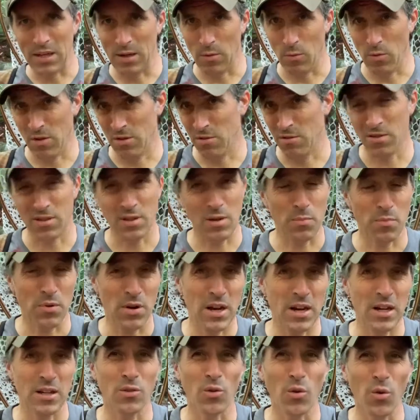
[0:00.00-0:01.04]
Whether it's a
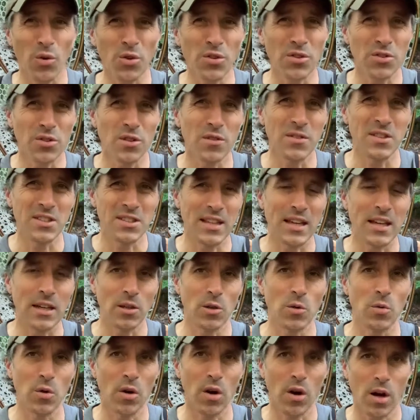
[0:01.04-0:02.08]
product or service that
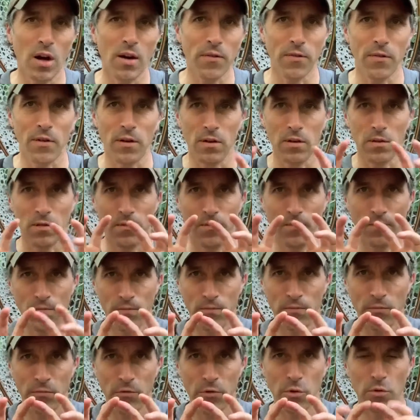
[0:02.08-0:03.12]
you offer,
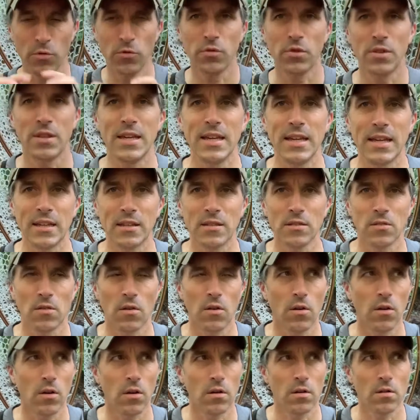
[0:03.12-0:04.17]
those things
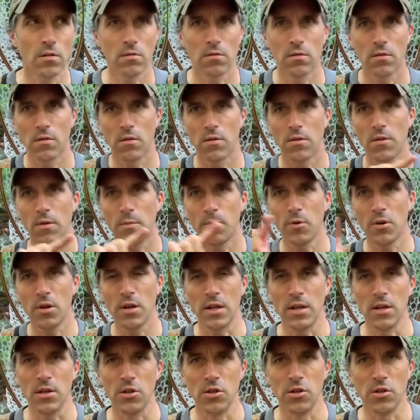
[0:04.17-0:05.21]
are the
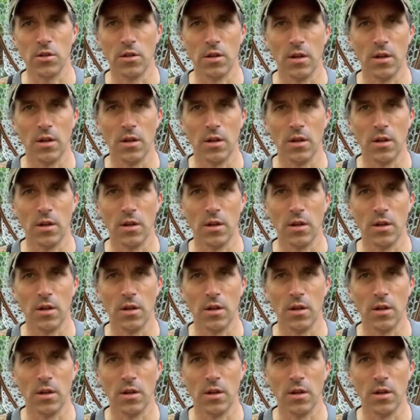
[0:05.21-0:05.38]
bridge.